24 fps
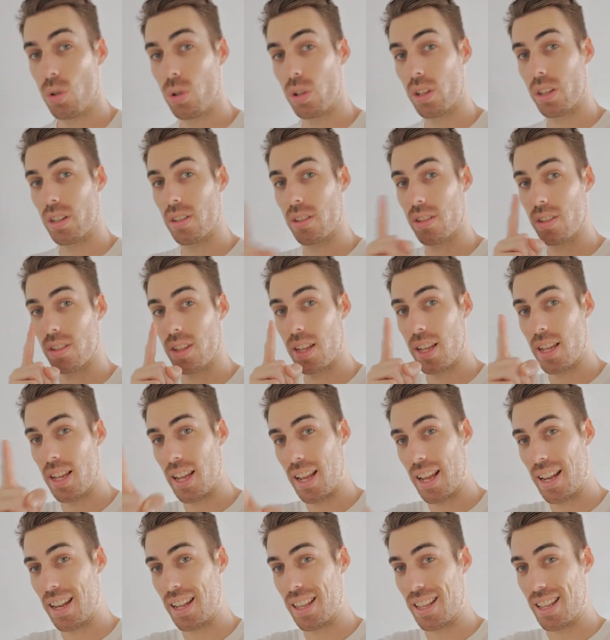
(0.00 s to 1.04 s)
you can see
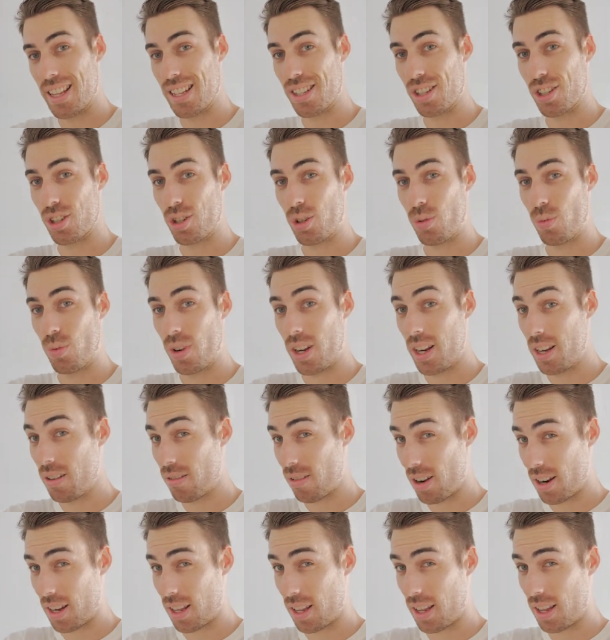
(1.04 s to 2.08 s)
in the screen
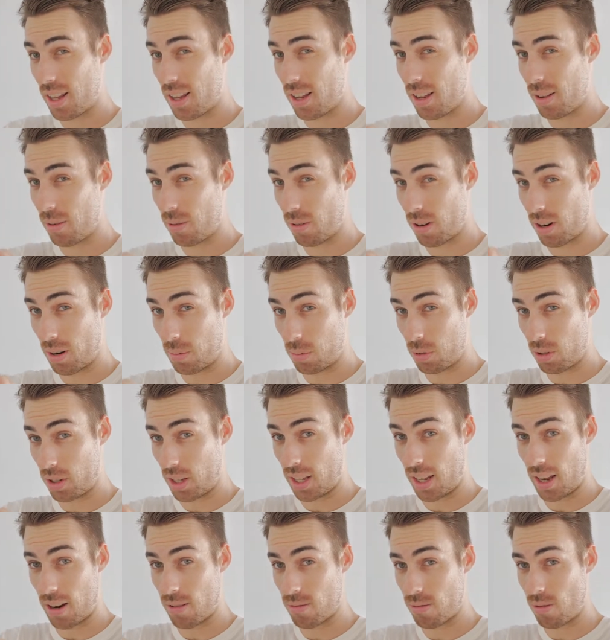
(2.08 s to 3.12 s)
right here what I'm
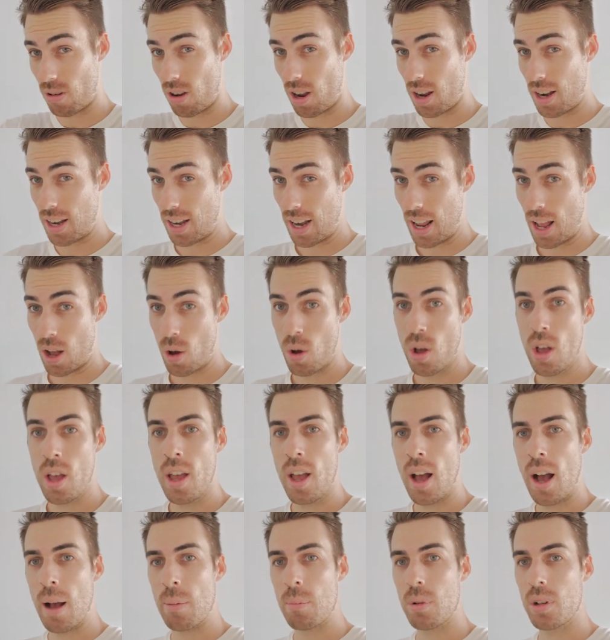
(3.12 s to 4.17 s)
looking at right now.
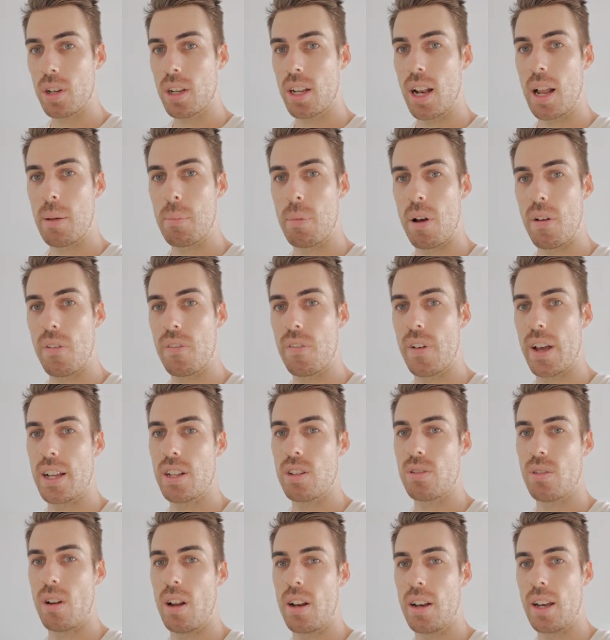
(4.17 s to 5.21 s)
I'm looking at my
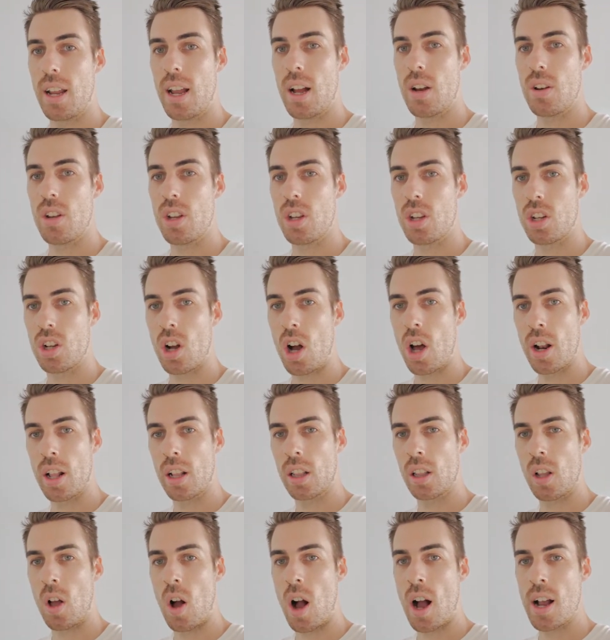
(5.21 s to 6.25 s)
face right now and you can kind
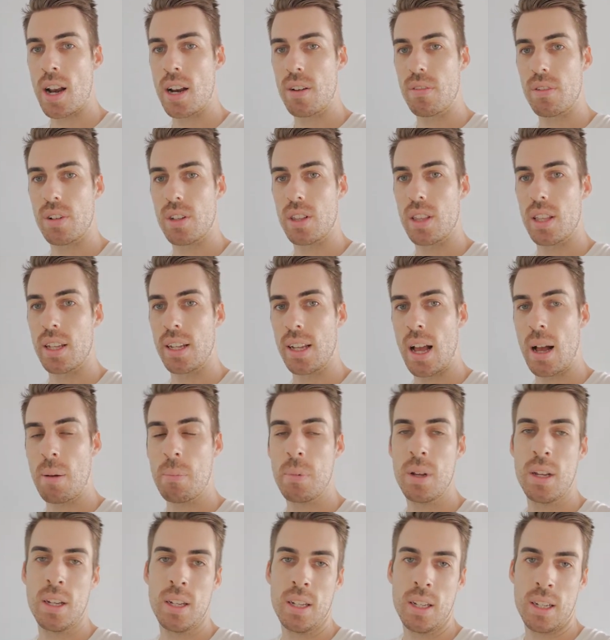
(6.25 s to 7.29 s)
of line everything
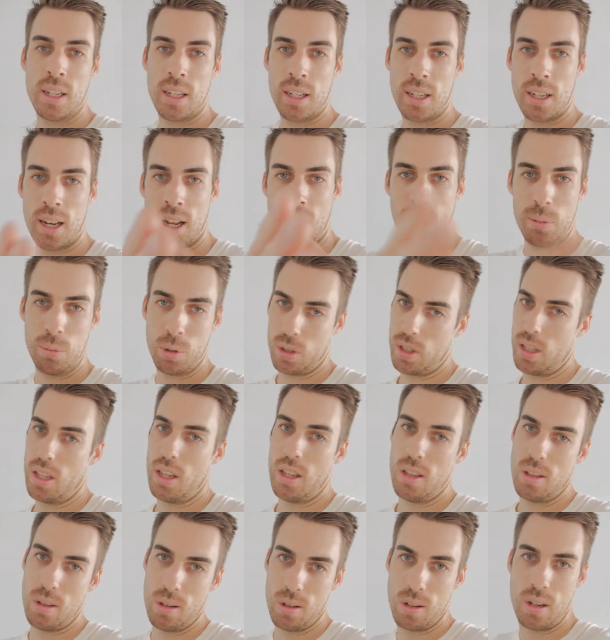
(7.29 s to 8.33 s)
up. And now I'm looking
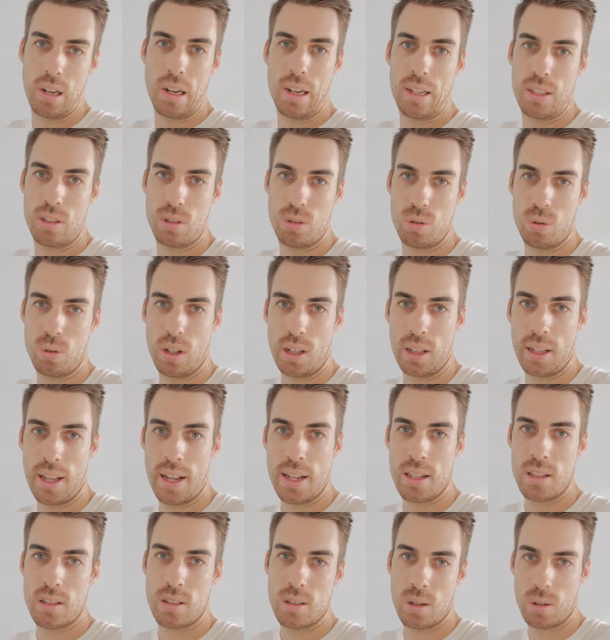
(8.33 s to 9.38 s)
at you guys through the
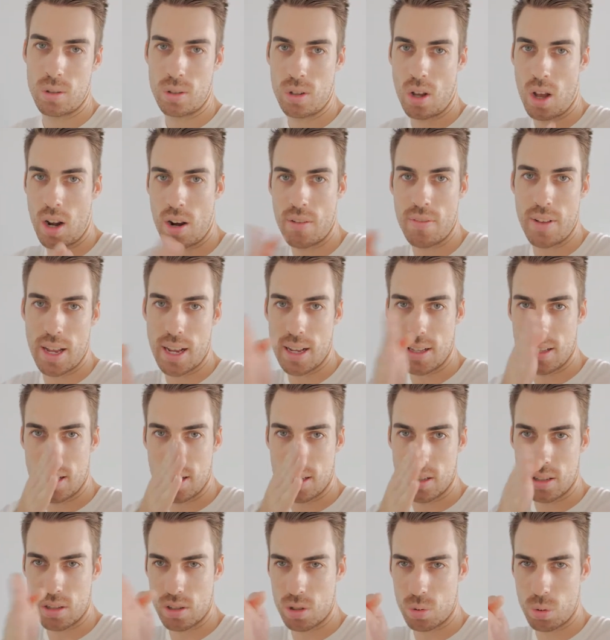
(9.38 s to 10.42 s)
lens, so it's kind of
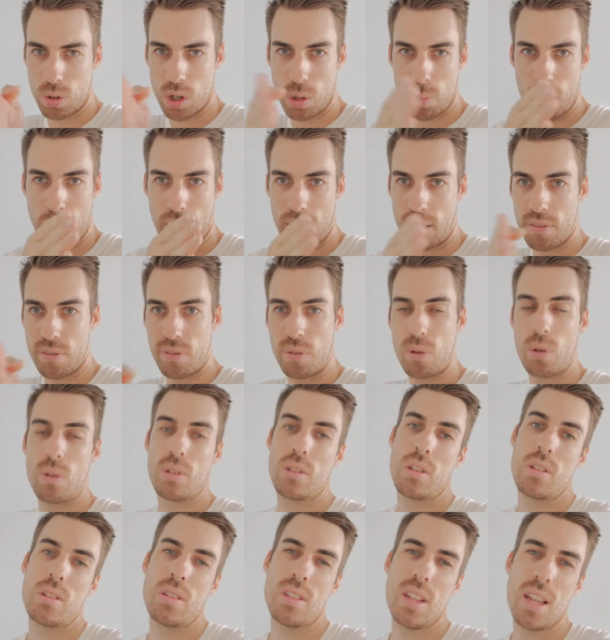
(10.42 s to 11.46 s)
easy to switch back and
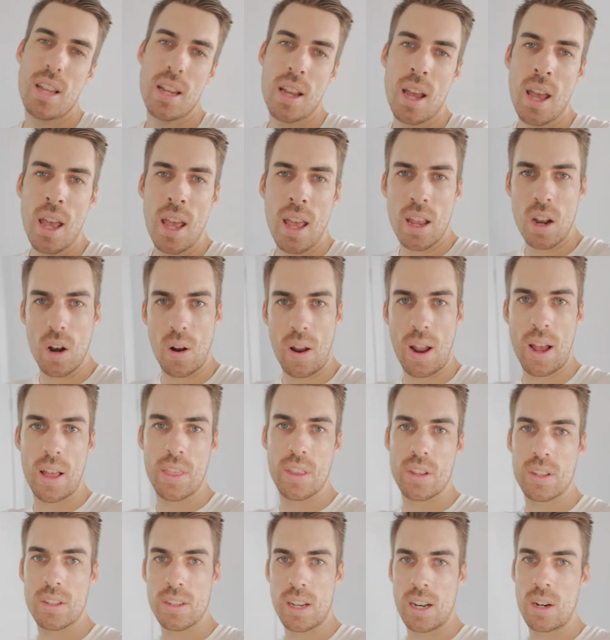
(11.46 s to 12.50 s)
forth to see, you know, how
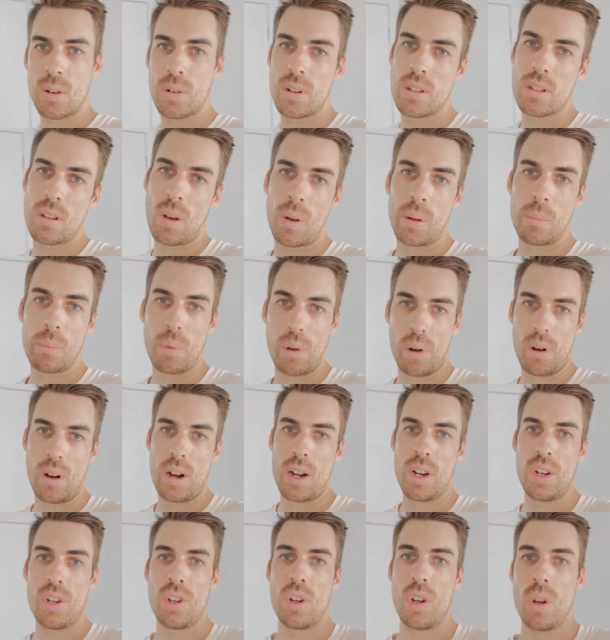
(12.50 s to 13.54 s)
the scenery is going
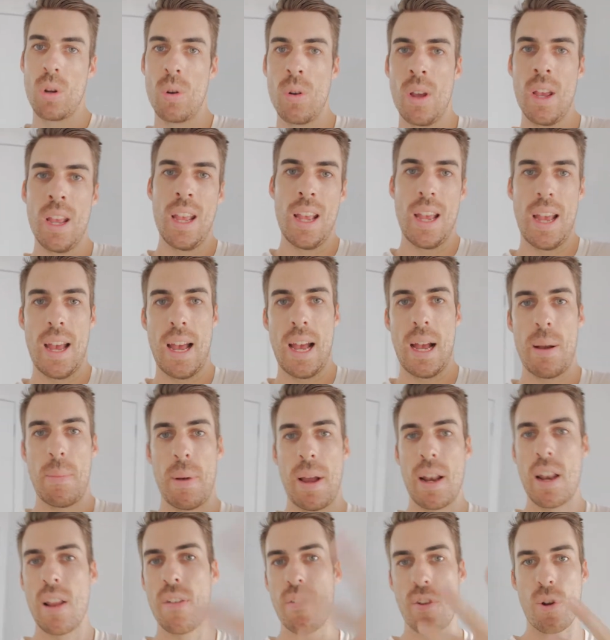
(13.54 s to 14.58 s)
behind you
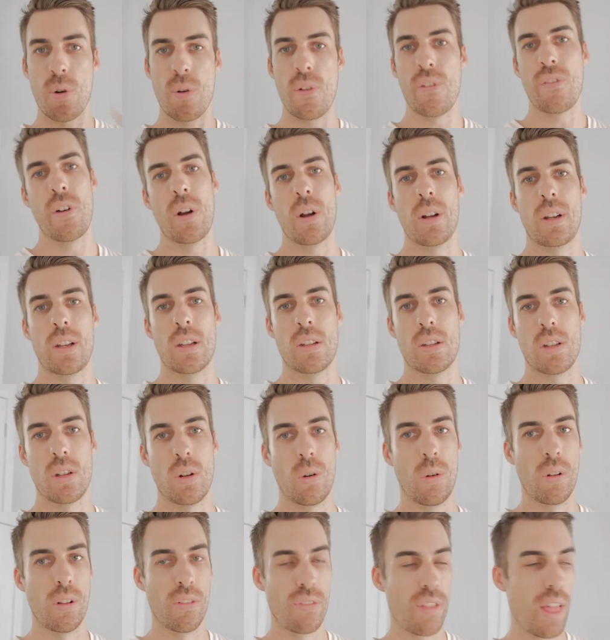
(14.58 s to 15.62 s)
and if you're in focus and
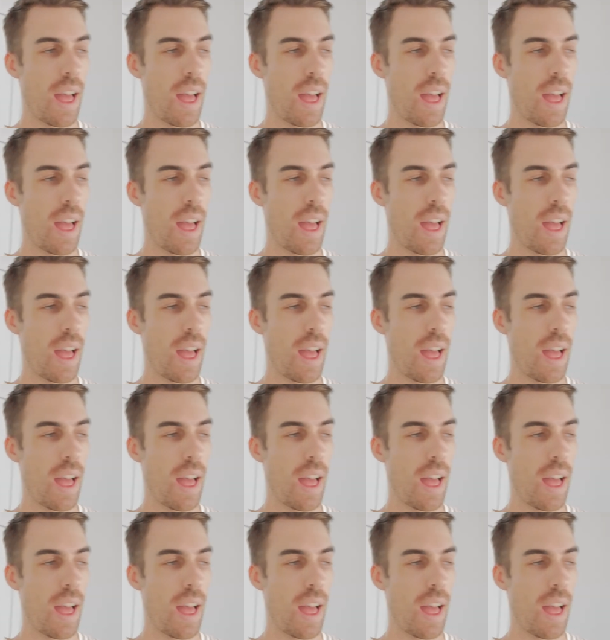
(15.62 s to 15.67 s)
all of